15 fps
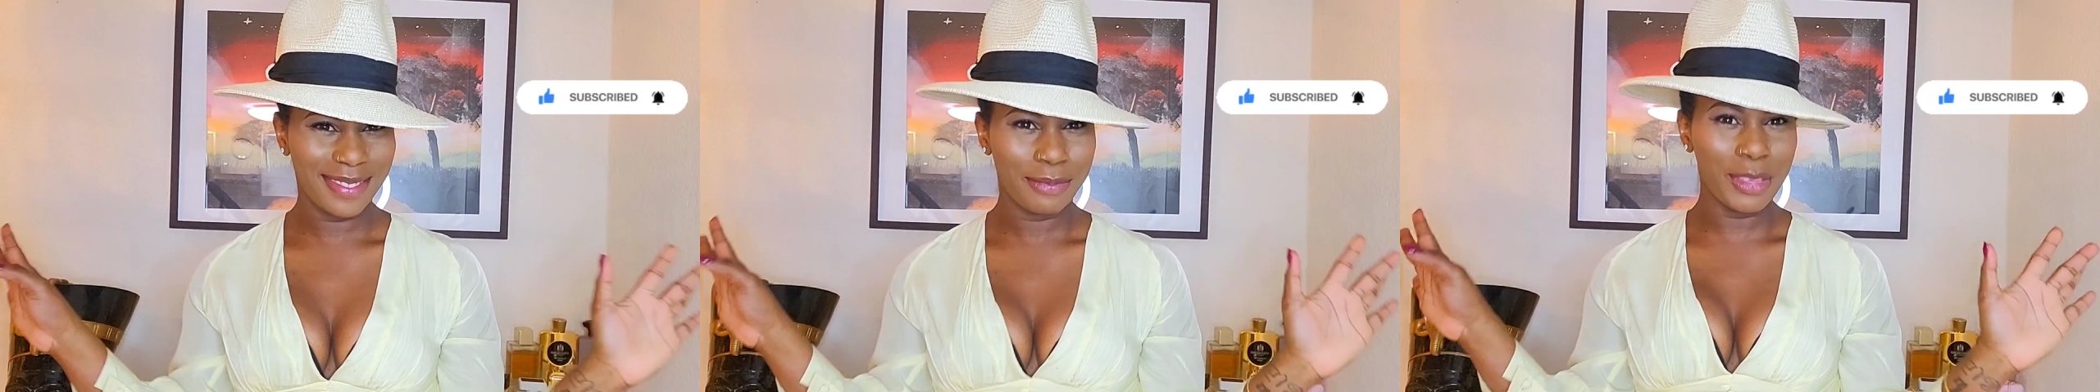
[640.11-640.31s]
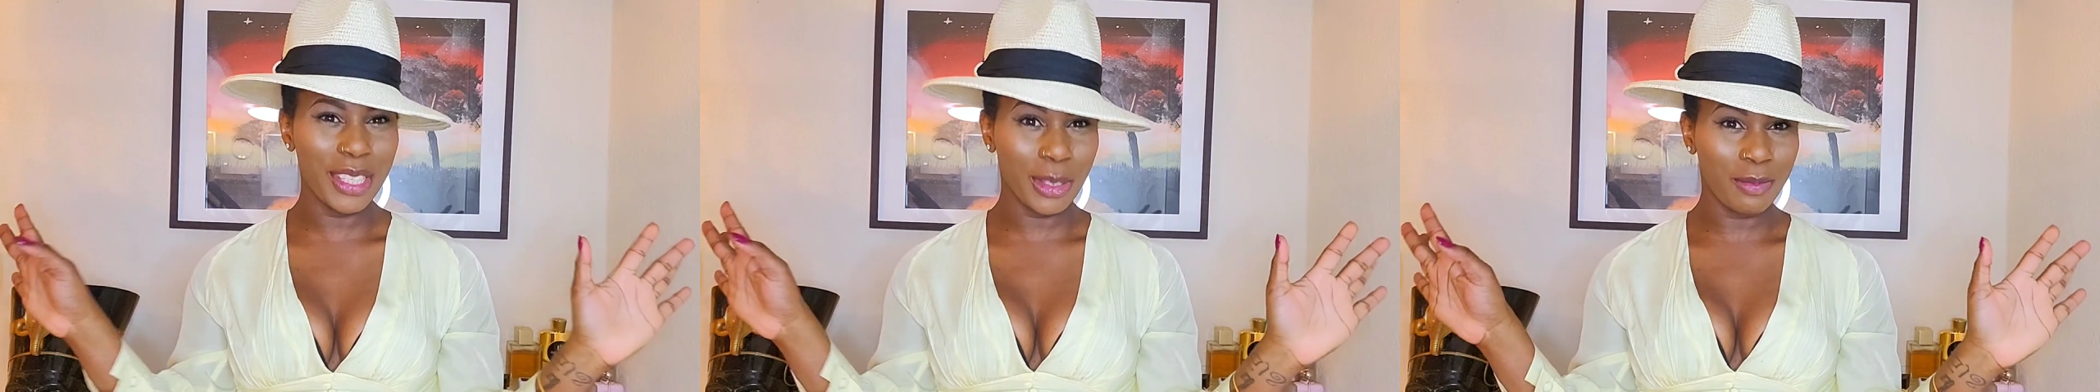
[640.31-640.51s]

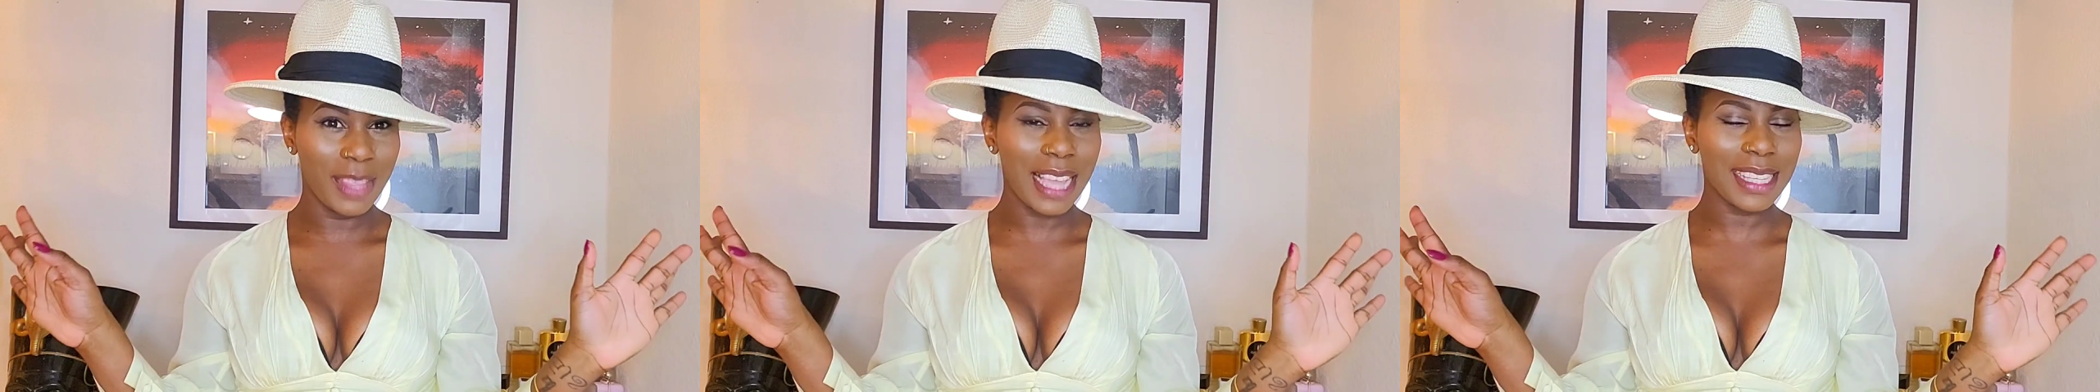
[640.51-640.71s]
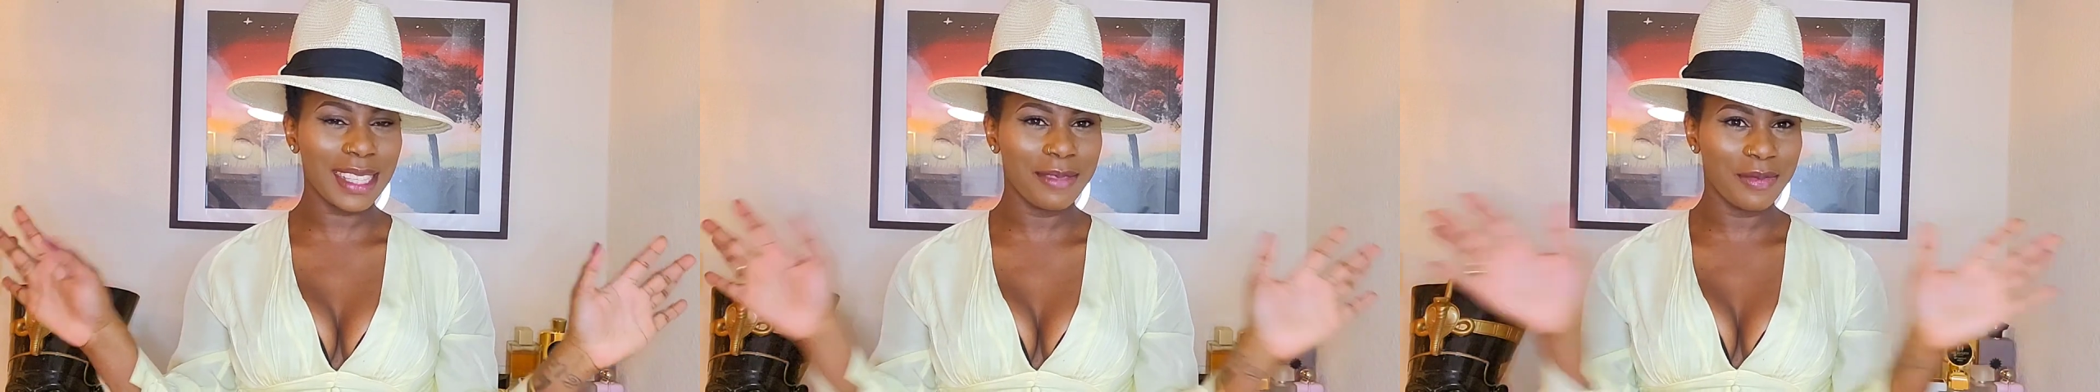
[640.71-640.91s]
This is the
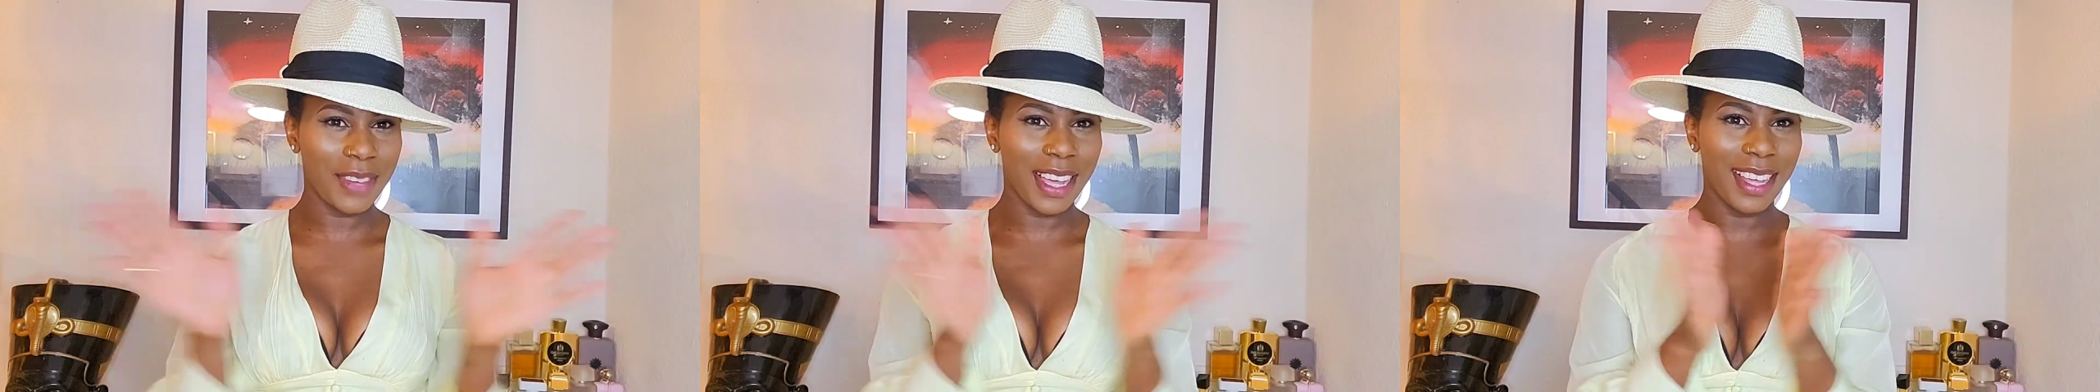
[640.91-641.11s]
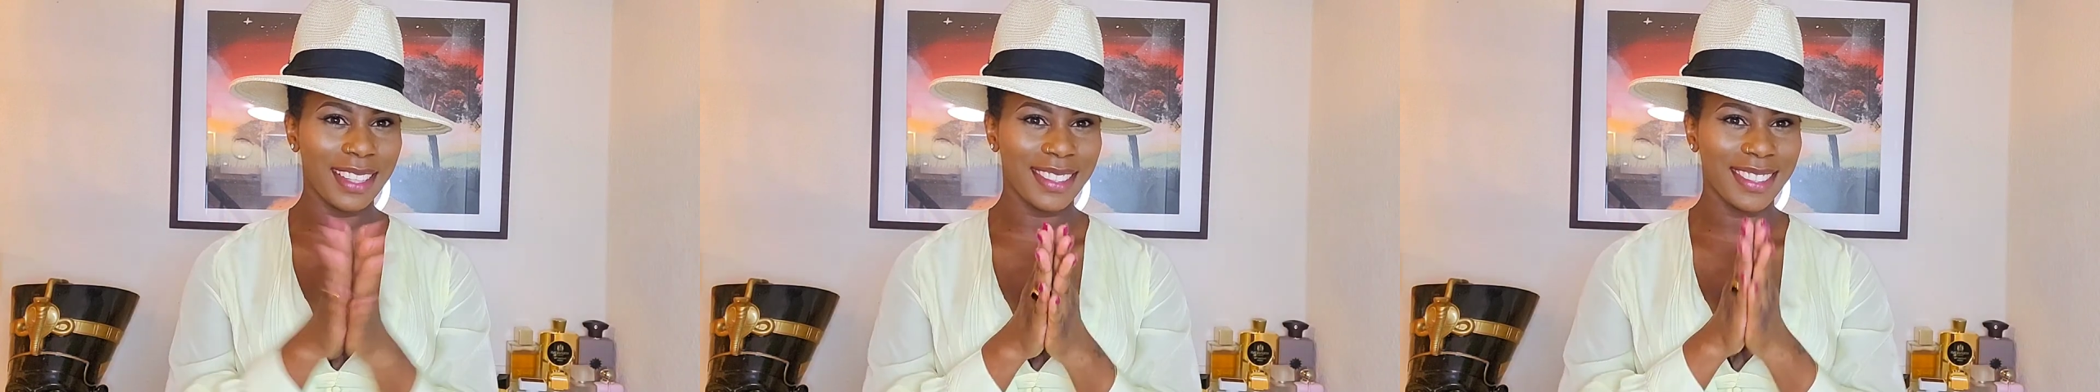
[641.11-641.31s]
next
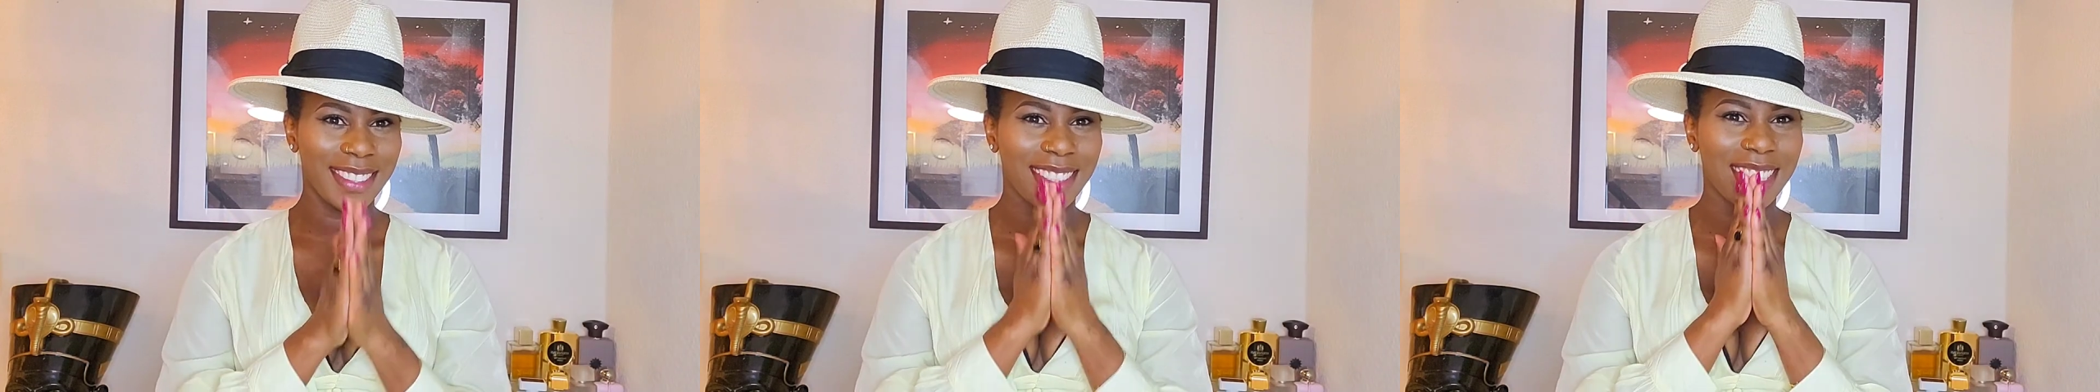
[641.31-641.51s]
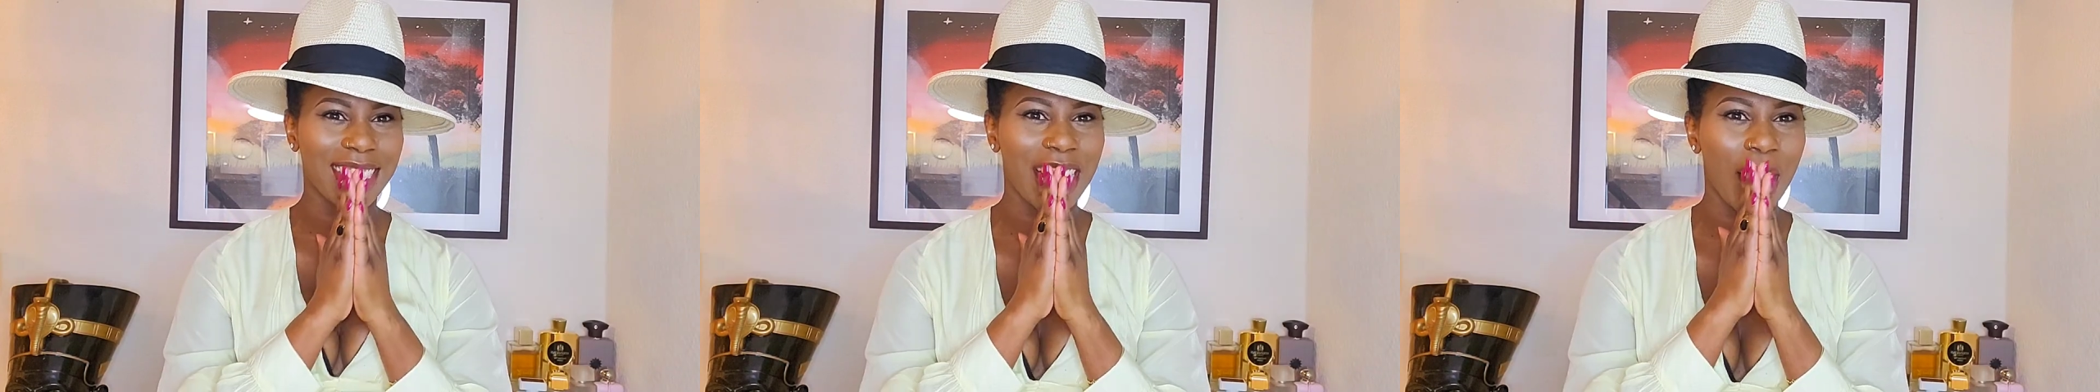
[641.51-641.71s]
man.
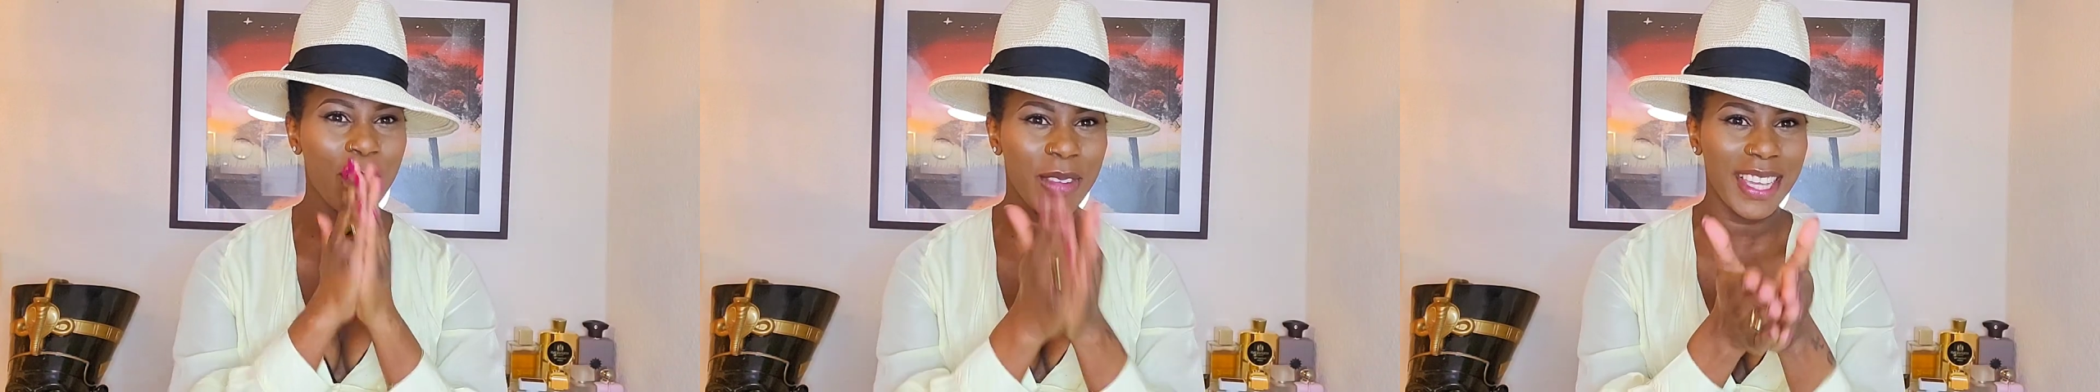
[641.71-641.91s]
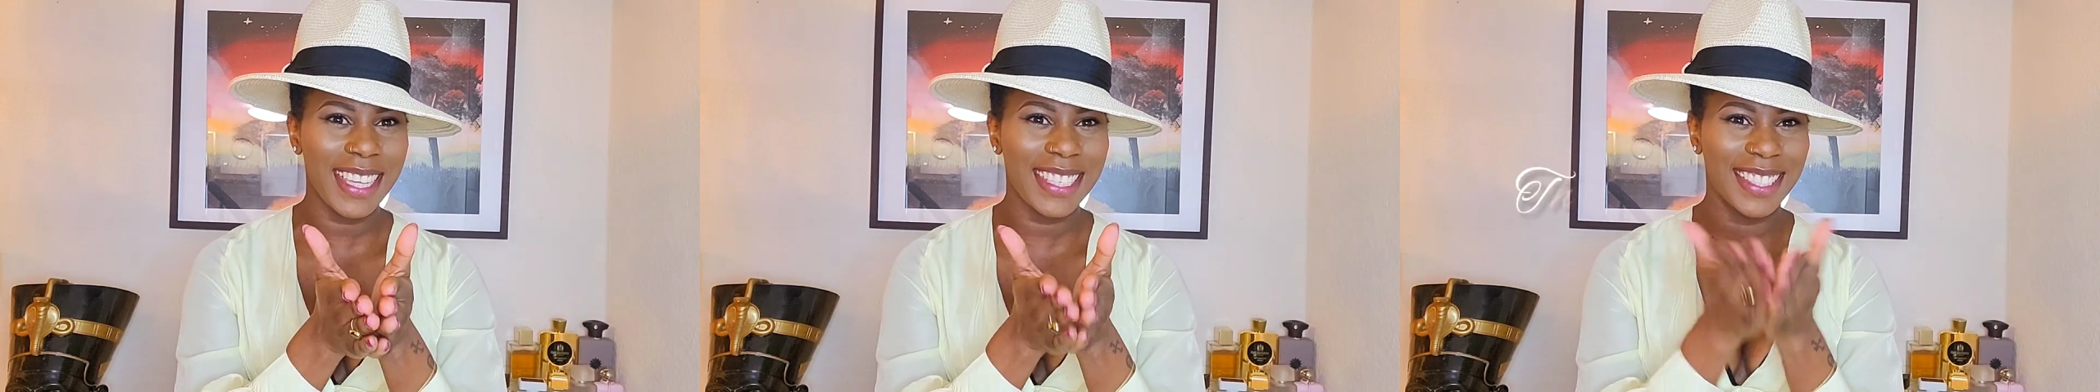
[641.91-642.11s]

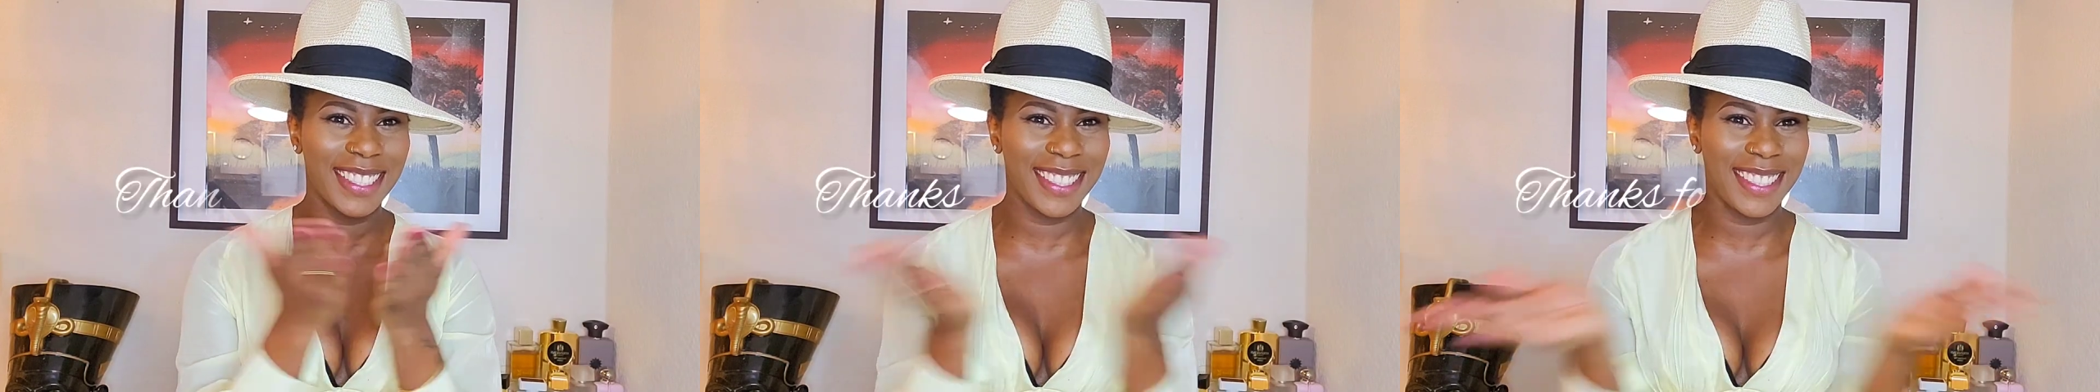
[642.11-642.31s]
Ciao.